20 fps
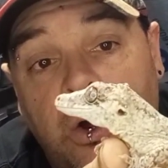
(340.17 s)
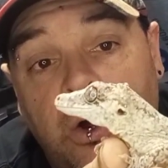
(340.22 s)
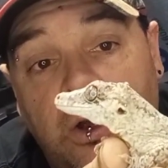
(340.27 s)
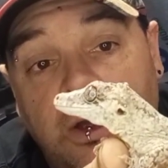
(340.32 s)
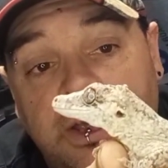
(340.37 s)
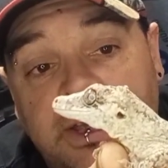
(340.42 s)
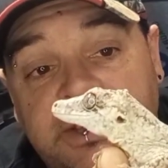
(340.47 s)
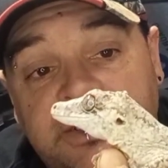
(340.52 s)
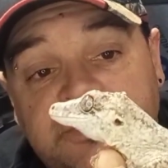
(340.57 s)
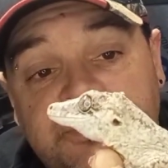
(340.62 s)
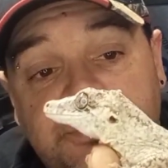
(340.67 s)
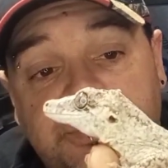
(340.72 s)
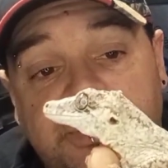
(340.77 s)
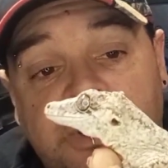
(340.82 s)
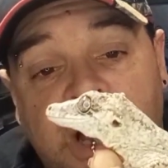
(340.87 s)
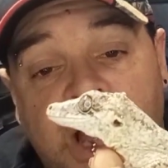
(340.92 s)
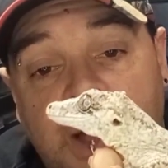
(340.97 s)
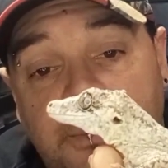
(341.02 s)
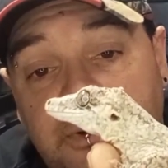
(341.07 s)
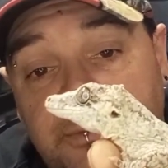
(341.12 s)
is
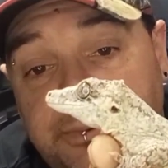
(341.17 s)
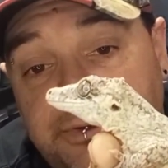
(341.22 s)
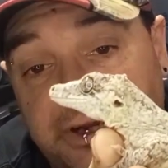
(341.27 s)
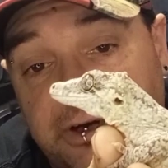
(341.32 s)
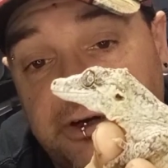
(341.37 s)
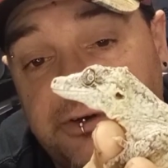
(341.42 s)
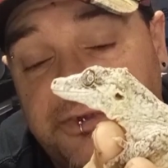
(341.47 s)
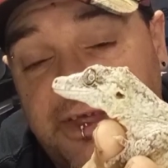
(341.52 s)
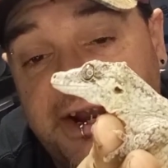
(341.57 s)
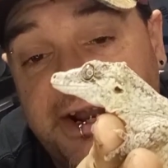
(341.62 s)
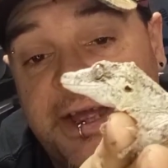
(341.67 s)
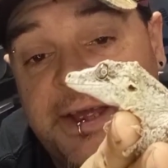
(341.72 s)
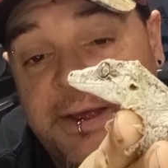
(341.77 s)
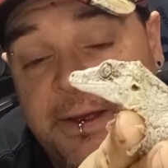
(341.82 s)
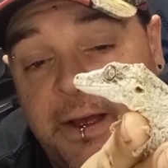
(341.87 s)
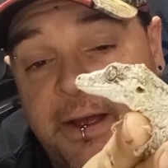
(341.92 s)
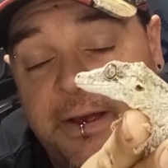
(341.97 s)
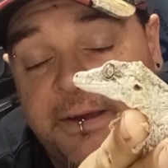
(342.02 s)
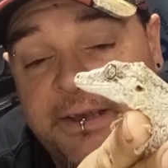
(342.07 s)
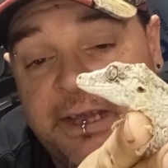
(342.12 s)
probably, or that
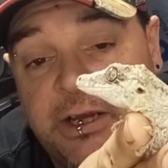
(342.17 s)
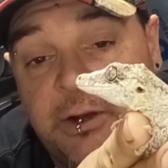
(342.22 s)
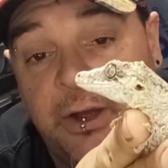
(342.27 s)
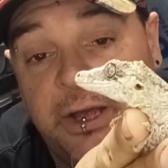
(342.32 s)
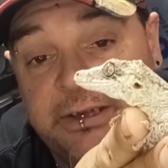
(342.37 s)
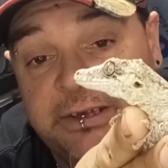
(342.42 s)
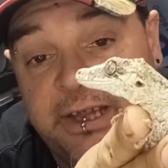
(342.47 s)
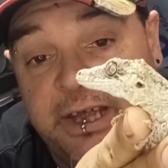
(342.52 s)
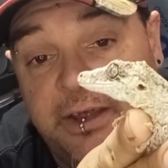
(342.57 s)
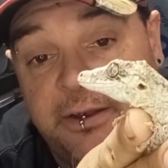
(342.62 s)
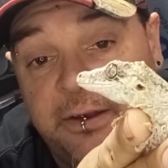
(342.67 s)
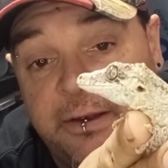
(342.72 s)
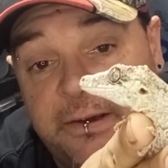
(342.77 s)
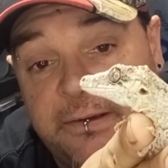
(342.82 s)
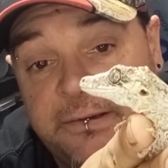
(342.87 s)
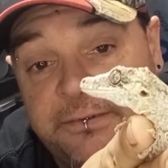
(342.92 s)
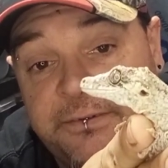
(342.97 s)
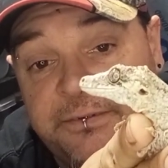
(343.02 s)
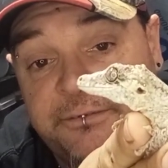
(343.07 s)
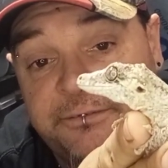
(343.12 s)
I gecko I
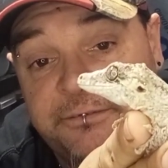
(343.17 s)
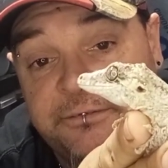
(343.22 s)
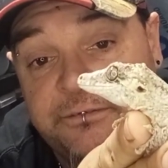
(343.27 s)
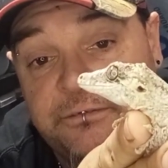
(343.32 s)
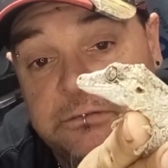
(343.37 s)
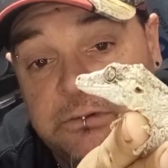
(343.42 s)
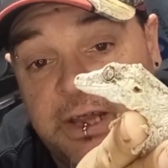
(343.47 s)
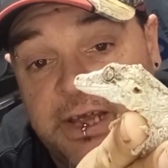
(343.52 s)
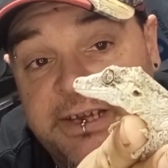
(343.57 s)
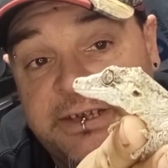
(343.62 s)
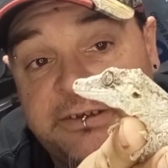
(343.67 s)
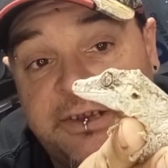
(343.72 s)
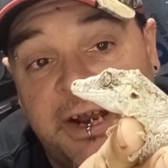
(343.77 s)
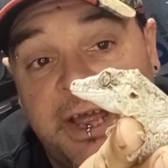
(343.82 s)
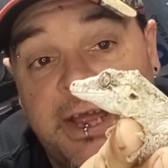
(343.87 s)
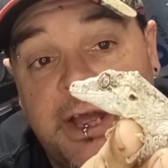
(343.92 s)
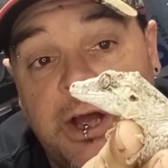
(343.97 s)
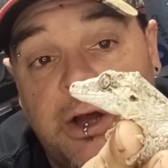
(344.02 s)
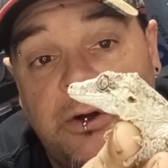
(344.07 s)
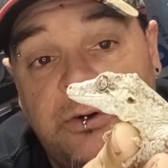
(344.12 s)
like that
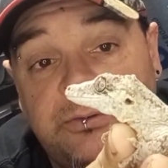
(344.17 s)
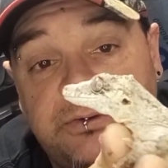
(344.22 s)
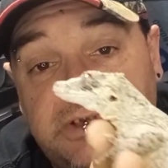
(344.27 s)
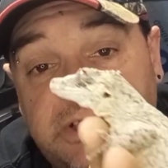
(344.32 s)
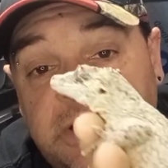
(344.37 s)
I own